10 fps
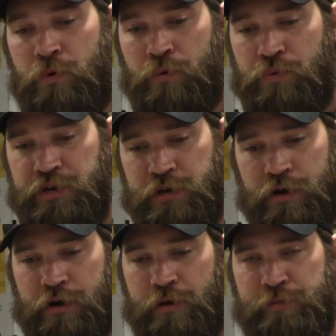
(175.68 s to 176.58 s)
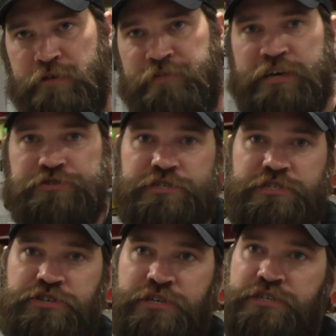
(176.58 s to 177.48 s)
We are manufacturing as
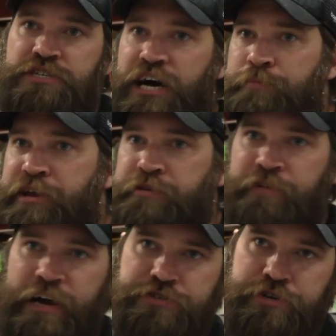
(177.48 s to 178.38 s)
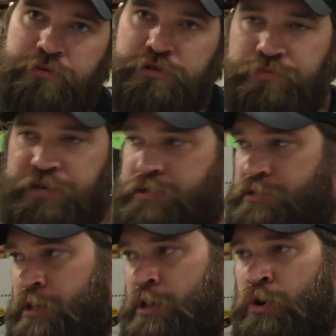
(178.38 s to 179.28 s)
just-in-time manufacturing, which means
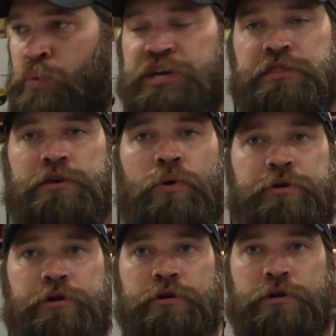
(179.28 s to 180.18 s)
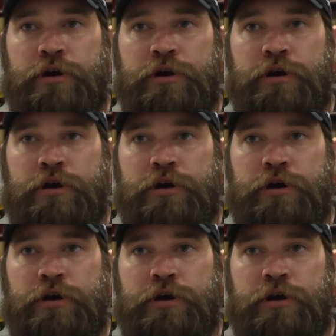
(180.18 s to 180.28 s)
we get the order